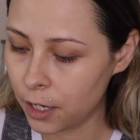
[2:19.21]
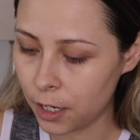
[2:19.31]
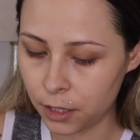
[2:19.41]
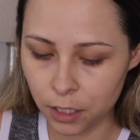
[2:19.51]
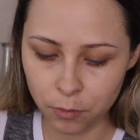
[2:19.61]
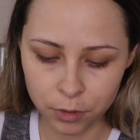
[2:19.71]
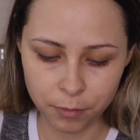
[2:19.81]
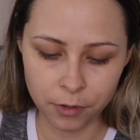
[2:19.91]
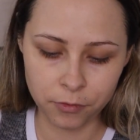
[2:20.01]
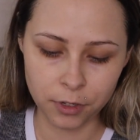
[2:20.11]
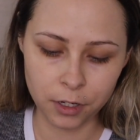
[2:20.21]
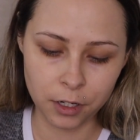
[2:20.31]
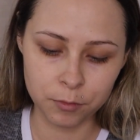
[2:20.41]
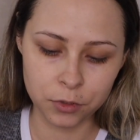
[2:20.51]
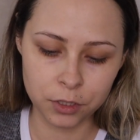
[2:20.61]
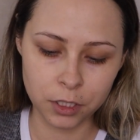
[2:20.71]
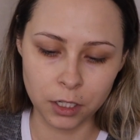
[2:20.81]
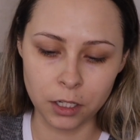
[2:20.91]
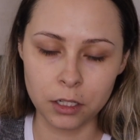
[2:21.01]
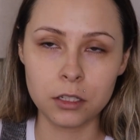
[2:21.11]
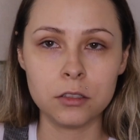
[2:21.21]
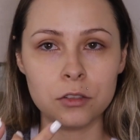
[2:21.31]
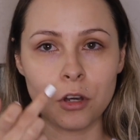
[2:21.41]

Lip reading: and then with my finger I'm just gonna